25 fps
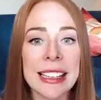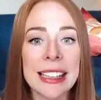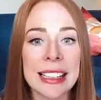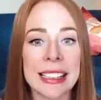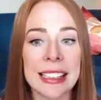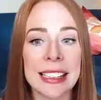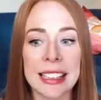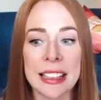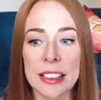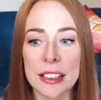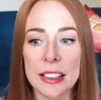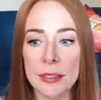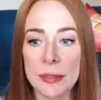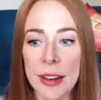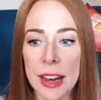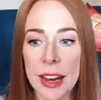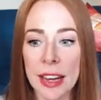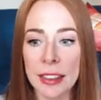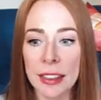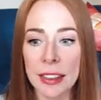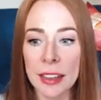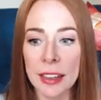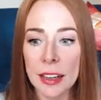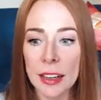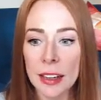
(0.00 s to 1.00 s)
into this
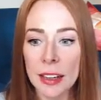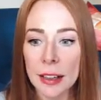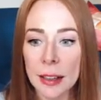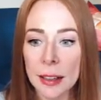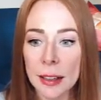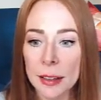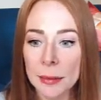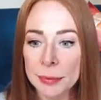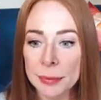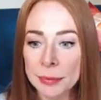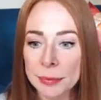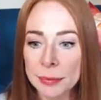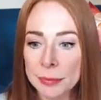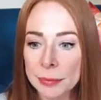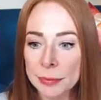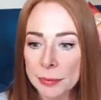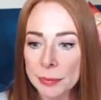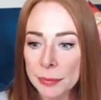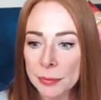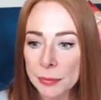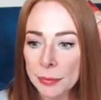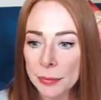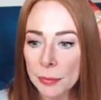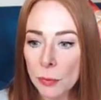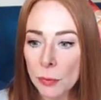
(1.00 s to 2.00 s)
faith
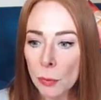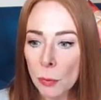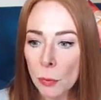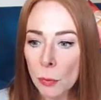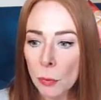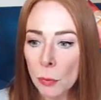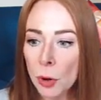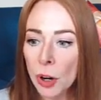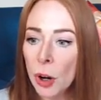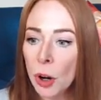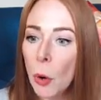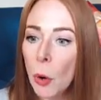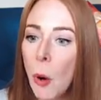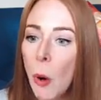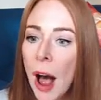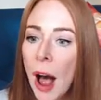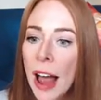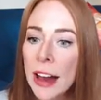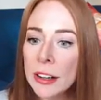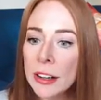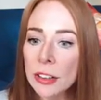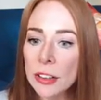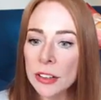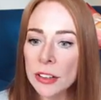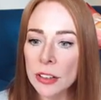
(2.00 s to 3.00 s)

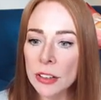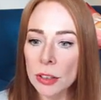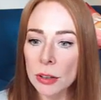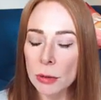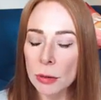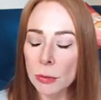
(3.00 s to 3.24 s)
requires